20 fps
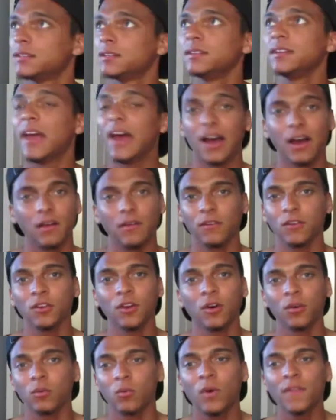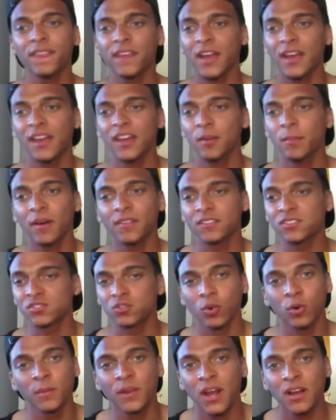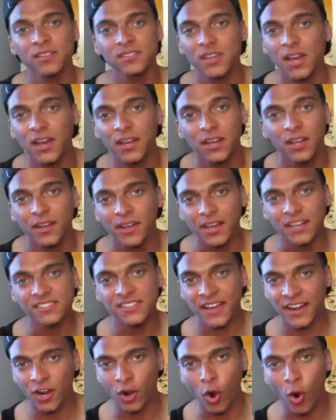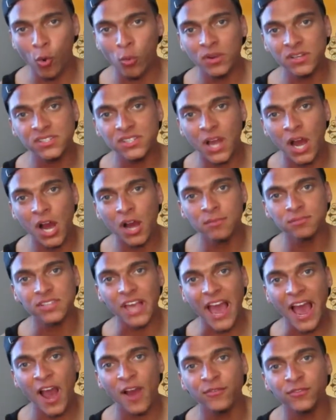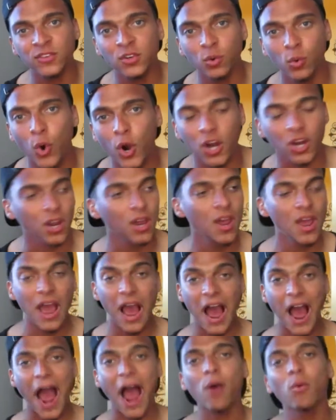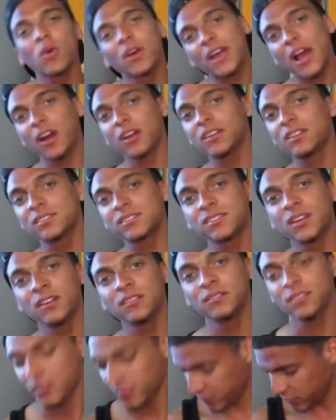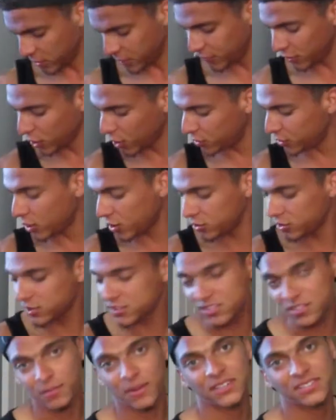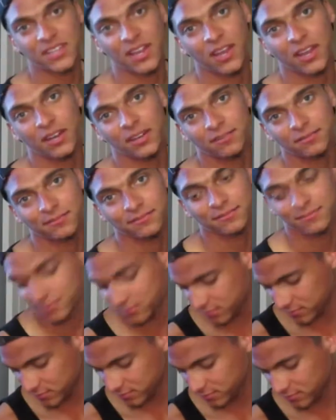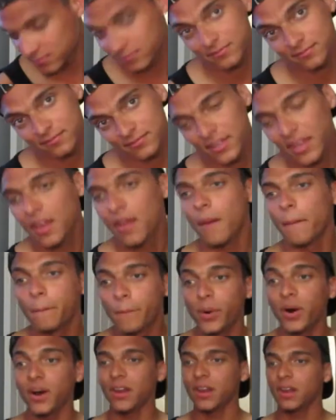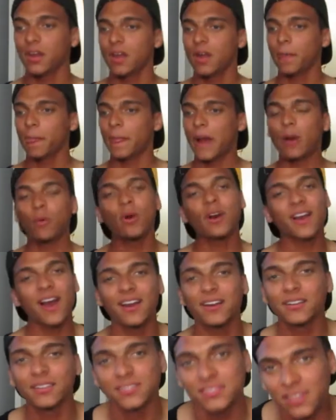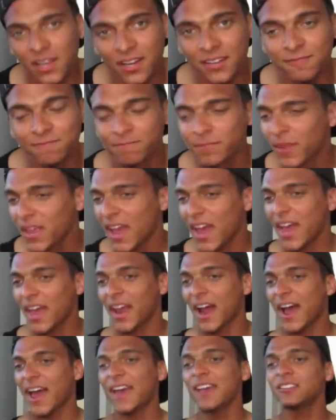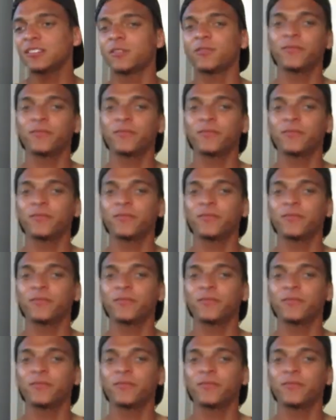Yeah, you know, one thing I hate about the storming outside is that it always comes after work. I work out in the sun. So if you don't know, you can see my tan. But I work out in the sun, and I hate the